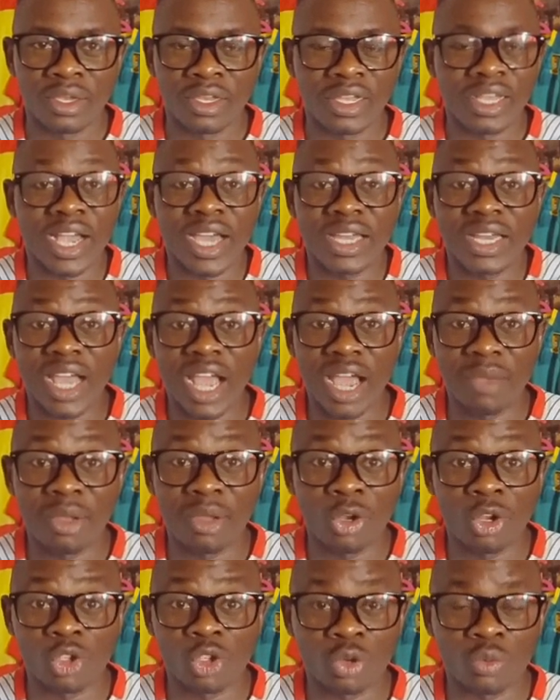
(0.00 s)
Ghana have a
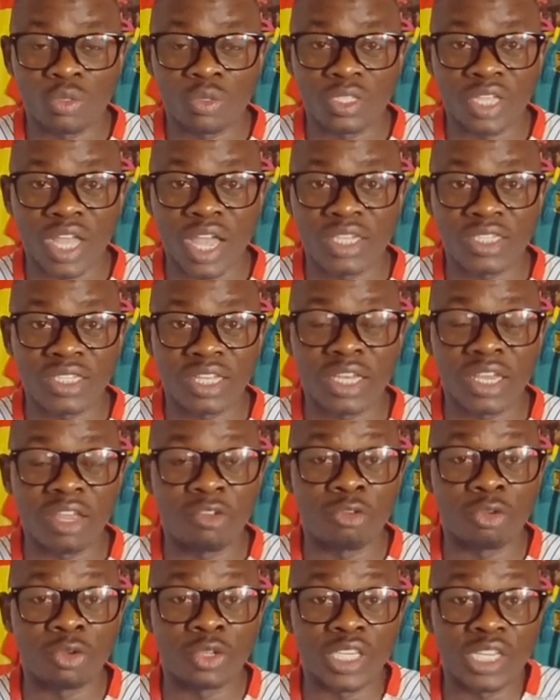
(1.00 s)
lot of stars, and
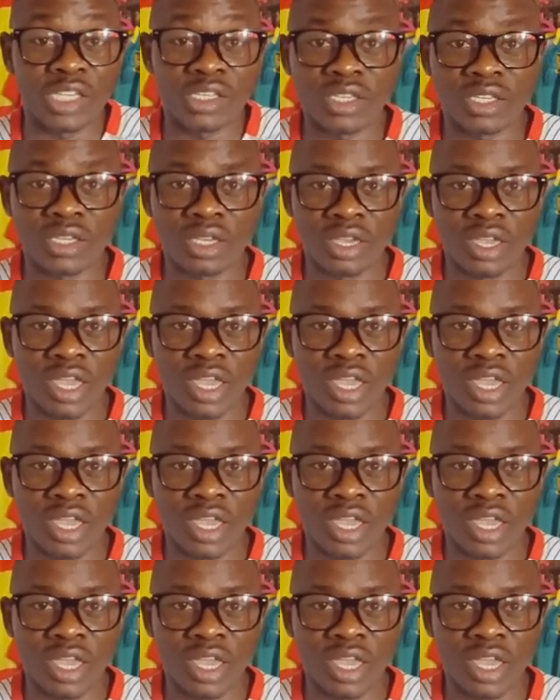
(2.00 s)
if you check,